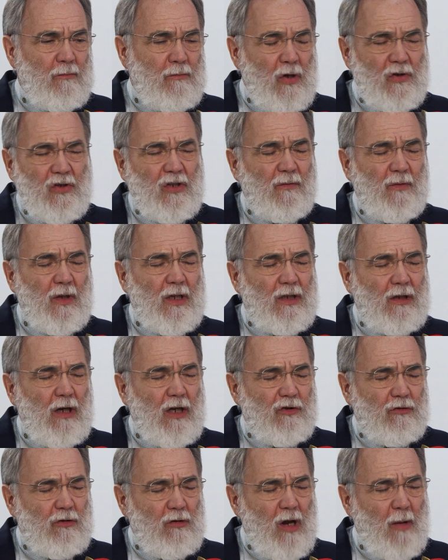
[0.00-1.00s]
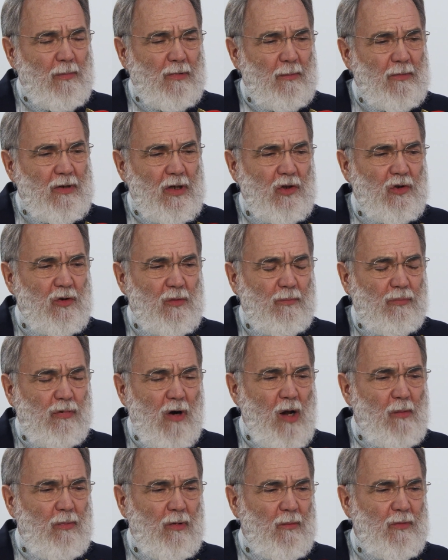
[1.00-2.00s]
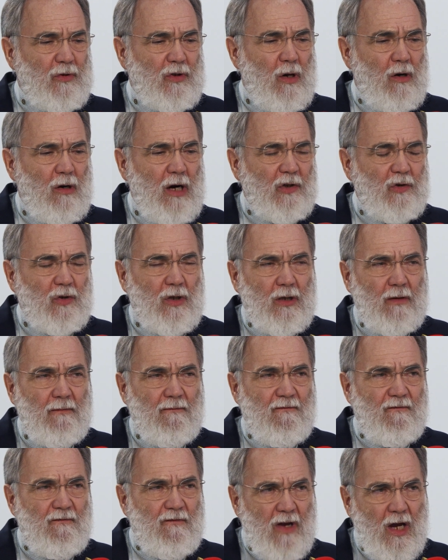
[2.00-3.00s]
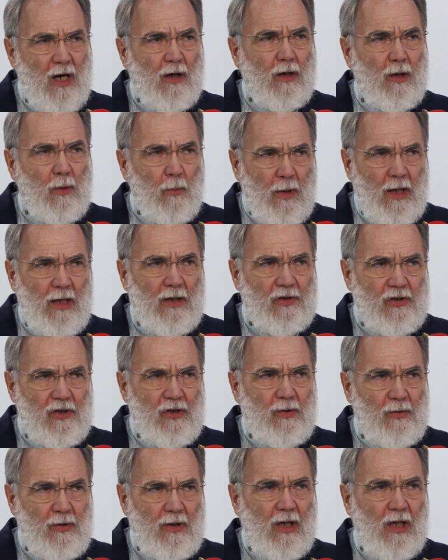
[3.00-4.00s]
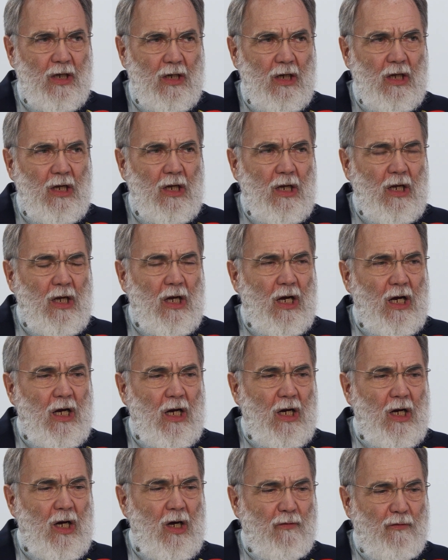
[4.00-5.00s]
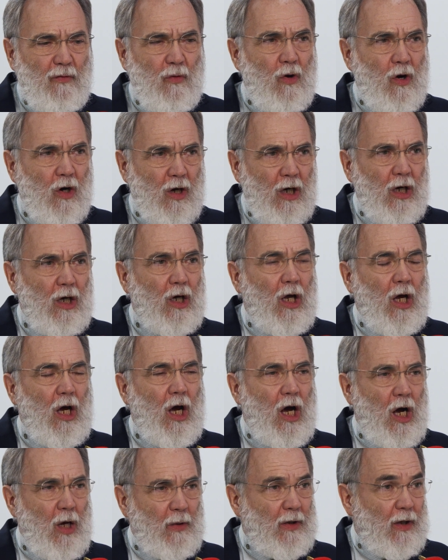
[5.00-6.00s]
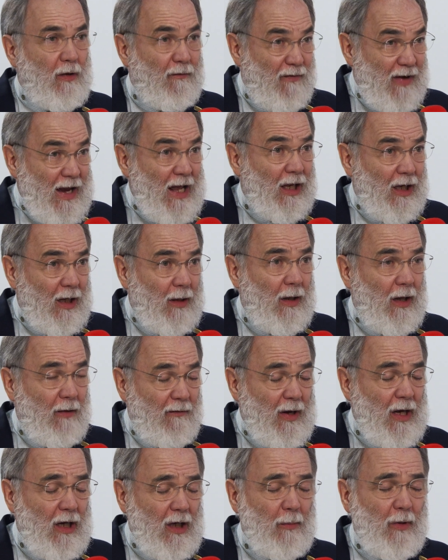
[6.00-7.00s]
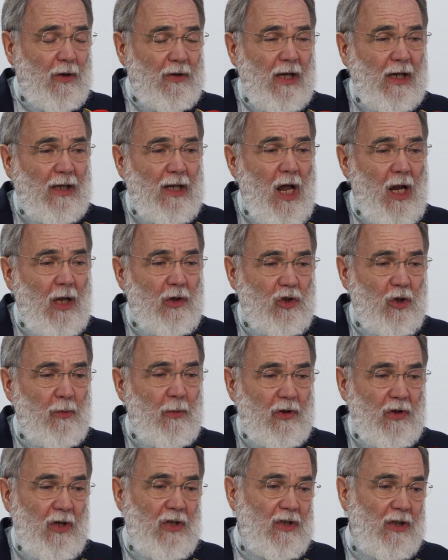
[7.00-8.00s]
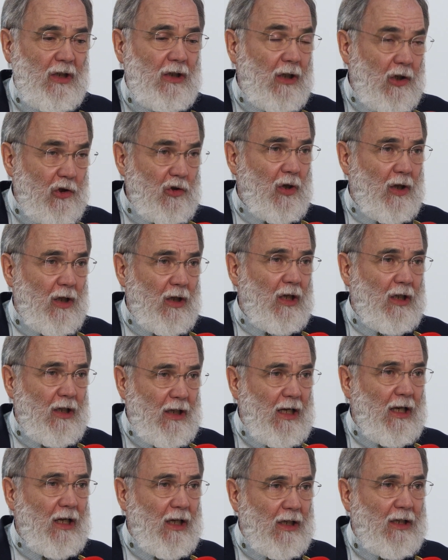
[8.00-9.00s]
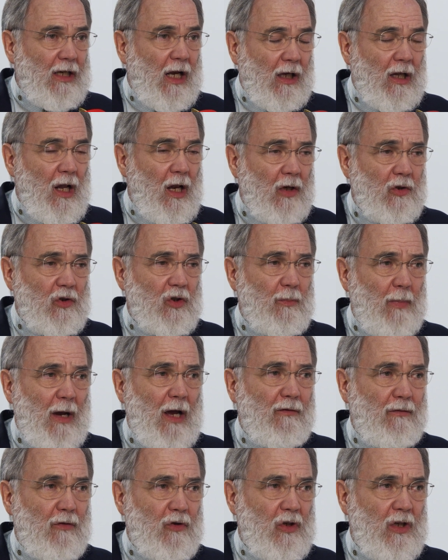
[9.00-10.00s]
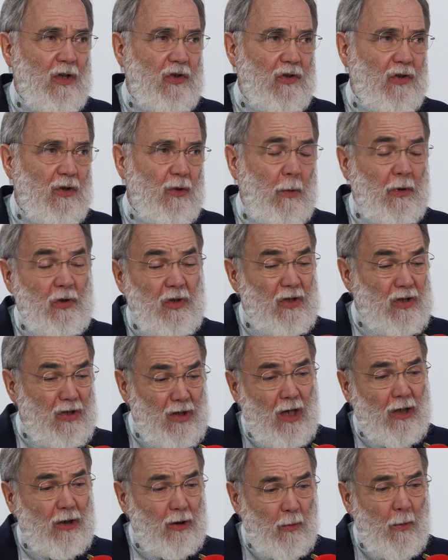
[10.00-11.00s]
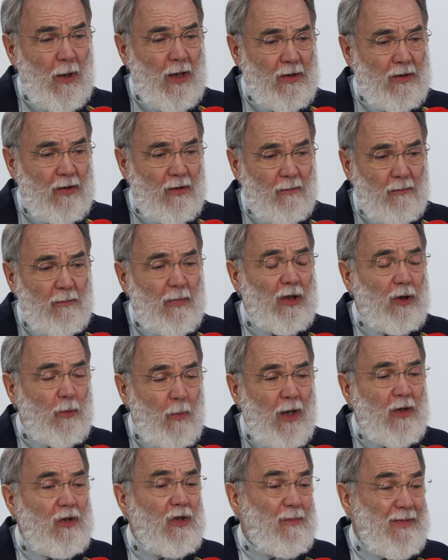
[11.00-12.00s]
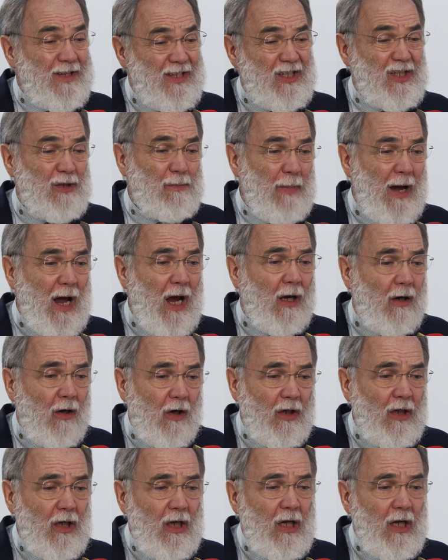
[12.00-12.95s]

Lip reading: most of the industrial optimization problems are actually very well suited for the available technology, which is the digital annealing technology by Fujitsu, which is not quantum, but quantum inspired.